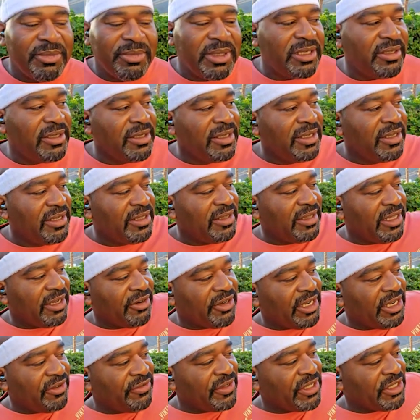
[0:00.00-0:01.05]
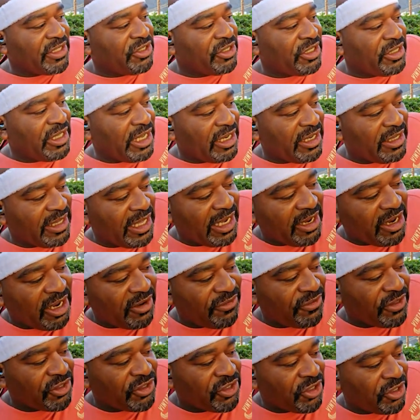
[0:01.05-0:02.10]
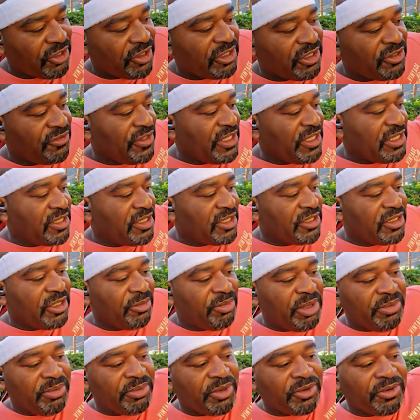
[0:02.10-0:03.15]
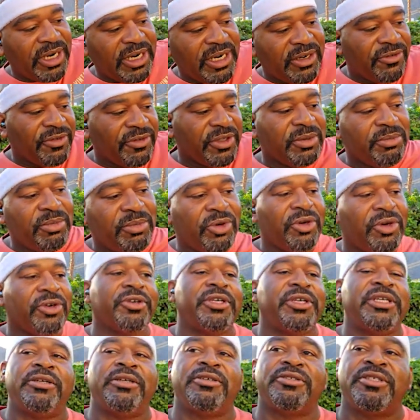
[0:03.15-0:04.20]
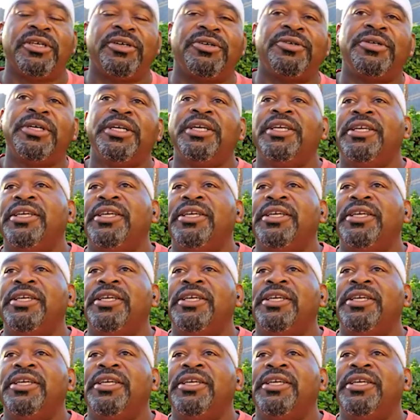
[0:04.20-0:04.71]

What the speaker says: But they offer tourist visas to people right over the border here. So,